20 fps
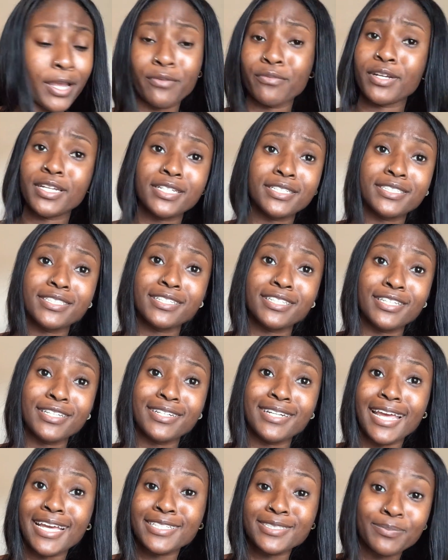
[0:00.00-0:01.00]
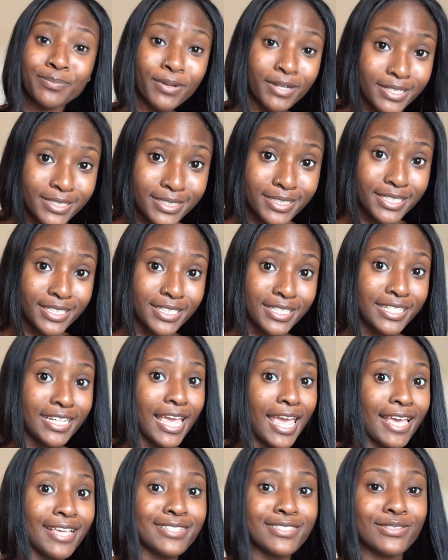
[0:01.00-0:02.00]
might run into the next
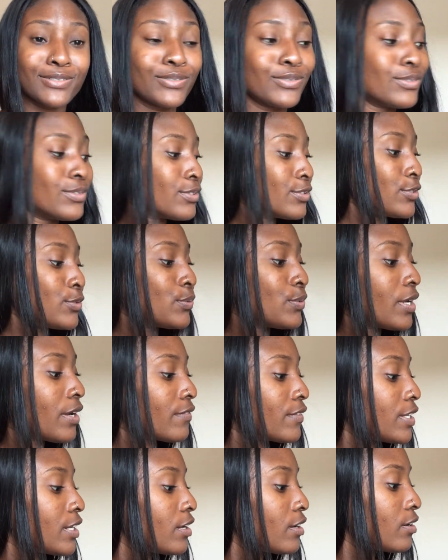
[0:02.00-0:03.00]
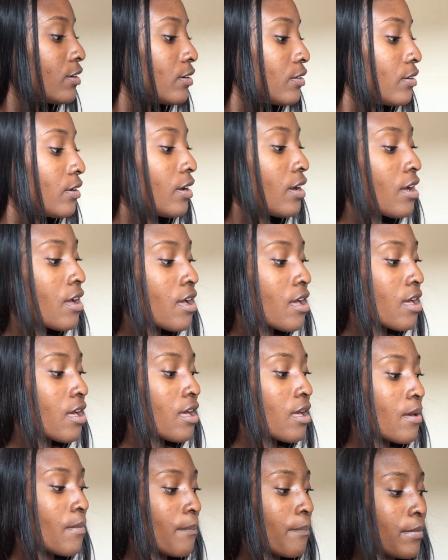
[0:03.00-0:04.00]
president at school. You never know.
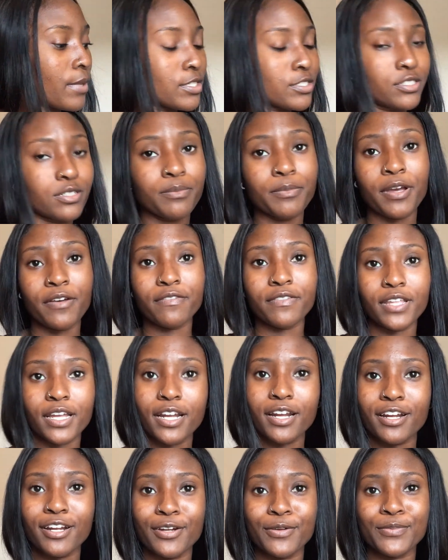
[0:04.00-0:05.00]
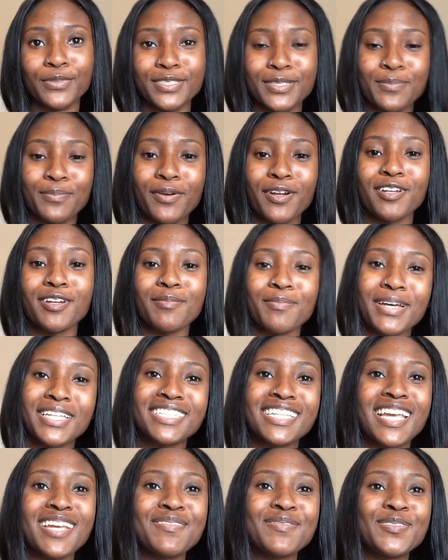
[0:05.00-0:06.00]
Make sure my flat iron wasn't burning
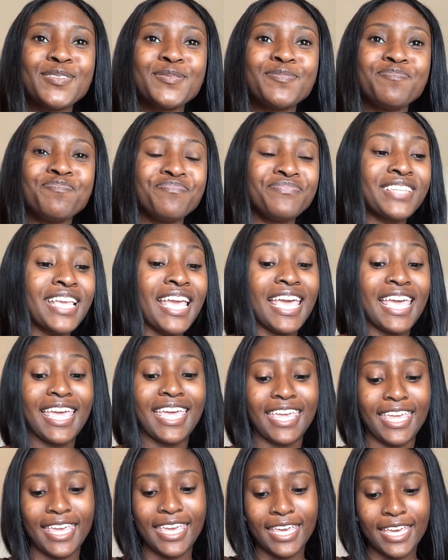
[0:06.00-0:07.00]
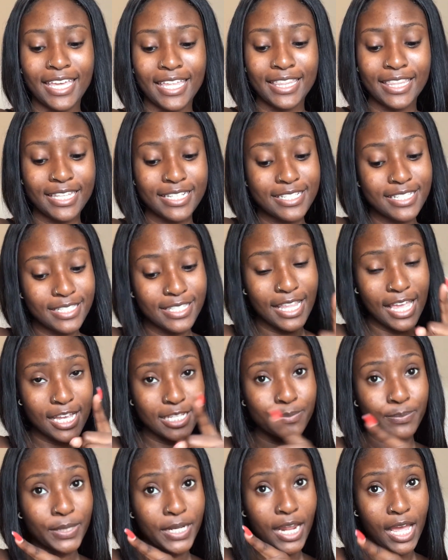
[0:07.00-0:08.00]
my table. And this is
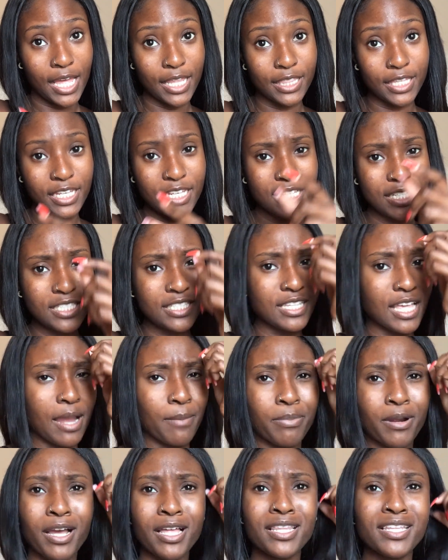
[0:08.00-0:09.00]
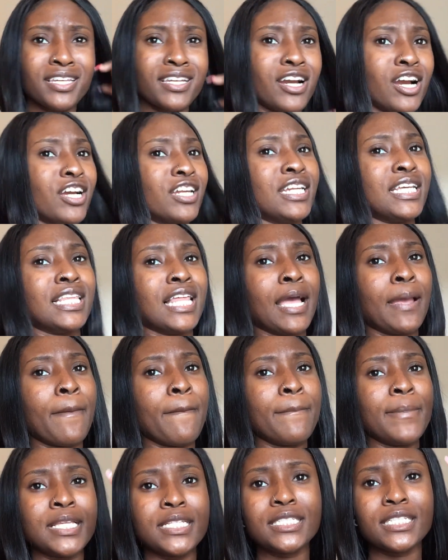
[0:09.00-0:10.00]
last but not least. I probably already
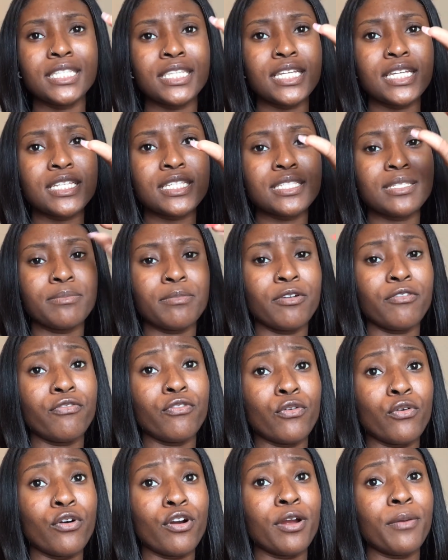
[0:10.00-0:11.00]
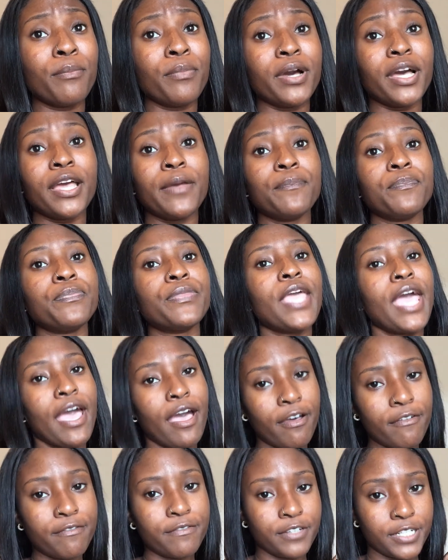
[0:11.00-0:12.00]
like mentioned this before, but
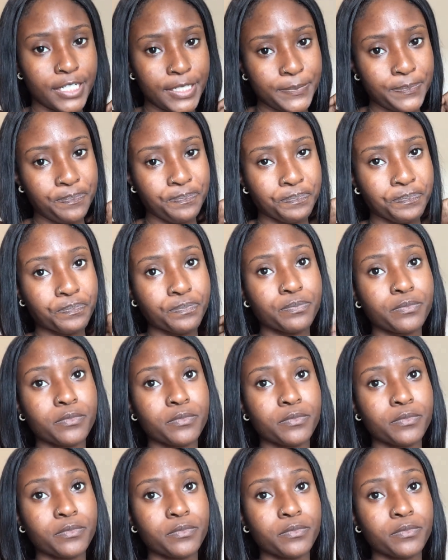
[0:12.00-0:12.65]
have fun.